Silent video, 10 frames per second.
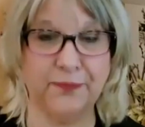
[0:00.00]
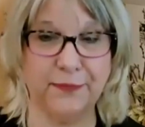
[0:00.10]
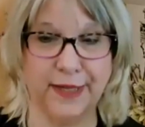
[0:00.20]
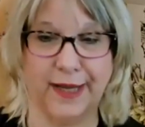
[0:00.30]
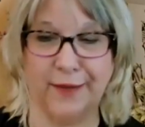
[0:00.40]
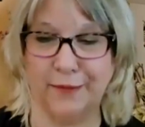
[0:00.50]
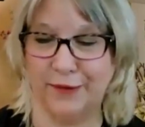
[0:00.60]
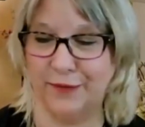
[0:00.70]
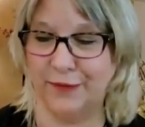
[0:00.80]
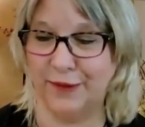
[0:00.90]
Yeah,
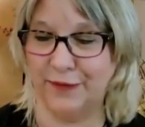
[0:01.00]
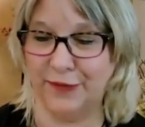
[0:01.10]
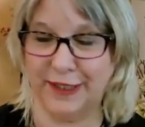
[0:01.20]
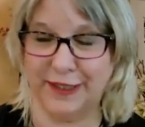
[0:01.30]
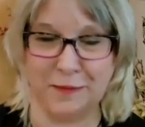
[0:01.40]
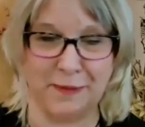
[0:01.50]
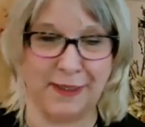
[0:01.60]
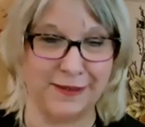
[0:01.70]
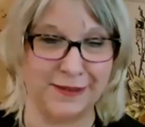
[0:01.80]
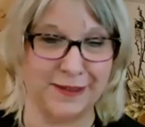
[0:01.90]
we forget the
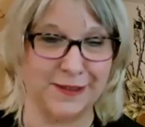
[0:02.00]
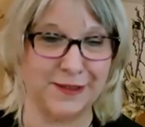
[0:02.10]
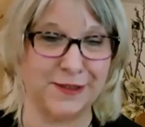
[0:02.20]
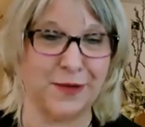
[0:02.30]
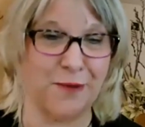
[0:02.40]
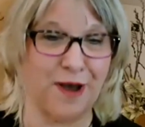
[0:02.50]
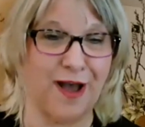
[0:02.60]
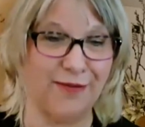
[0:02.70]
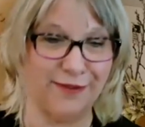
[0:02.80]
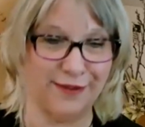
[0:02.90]
basics so
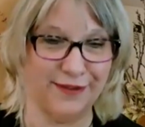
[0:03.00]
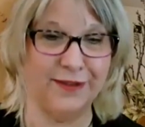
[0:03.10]
often.